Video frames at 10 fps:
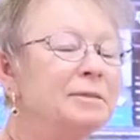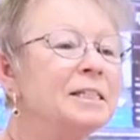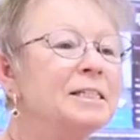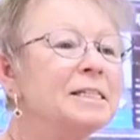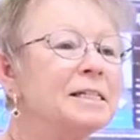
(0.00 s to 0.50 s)

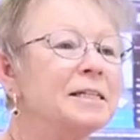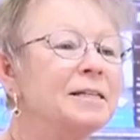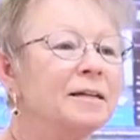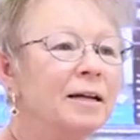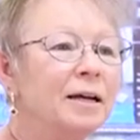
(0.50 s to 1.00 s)

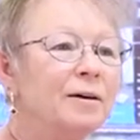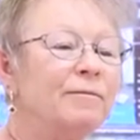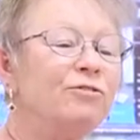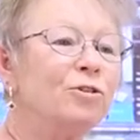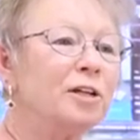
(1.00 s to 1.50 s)
TC.
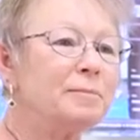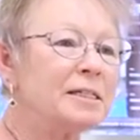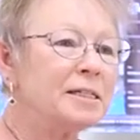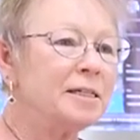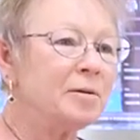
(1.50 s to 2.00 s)
My full name
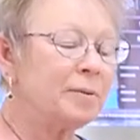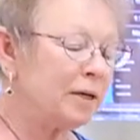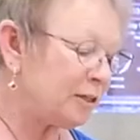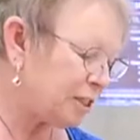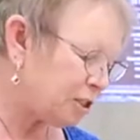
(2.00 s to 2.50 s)
is Tika
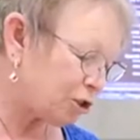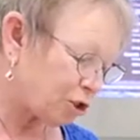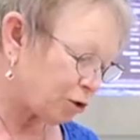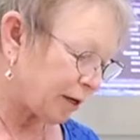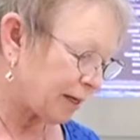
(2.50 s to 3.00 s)
Pell. This is
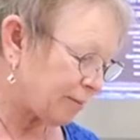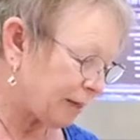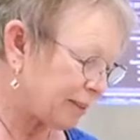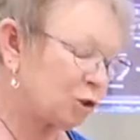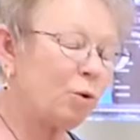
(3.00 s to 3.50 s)
Shrek,
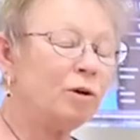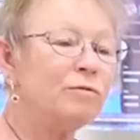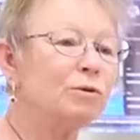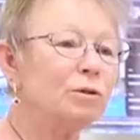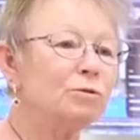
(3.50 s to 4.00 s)
my
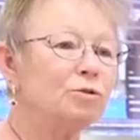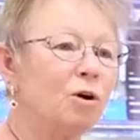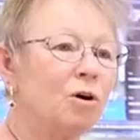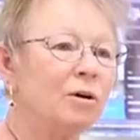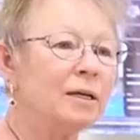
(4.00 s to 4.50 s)
12-year-old
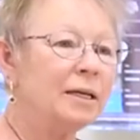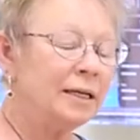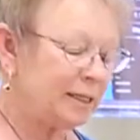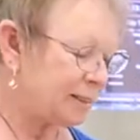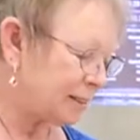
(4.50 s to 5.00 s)
dog.
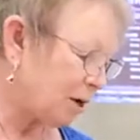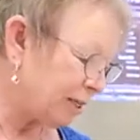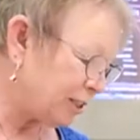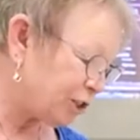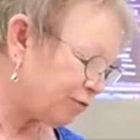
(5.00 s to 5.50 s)

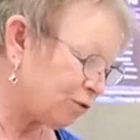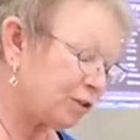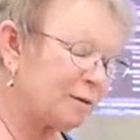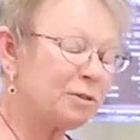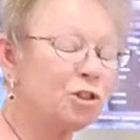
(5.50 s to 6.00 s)
His
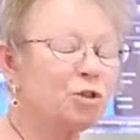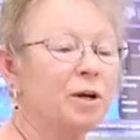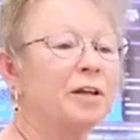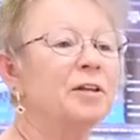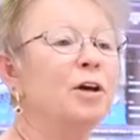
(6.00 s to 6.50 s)
full name is
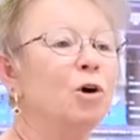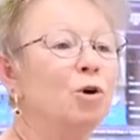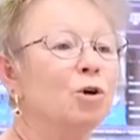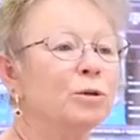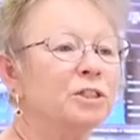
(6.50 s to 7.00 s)
Shrek the
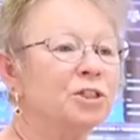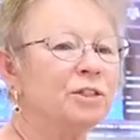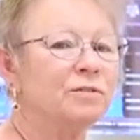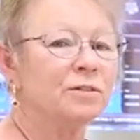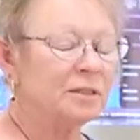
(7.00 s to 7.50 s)

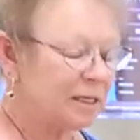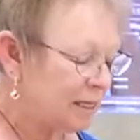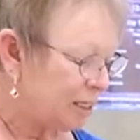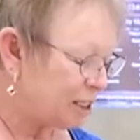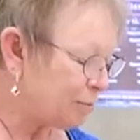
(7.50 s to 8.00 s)
Overachiever.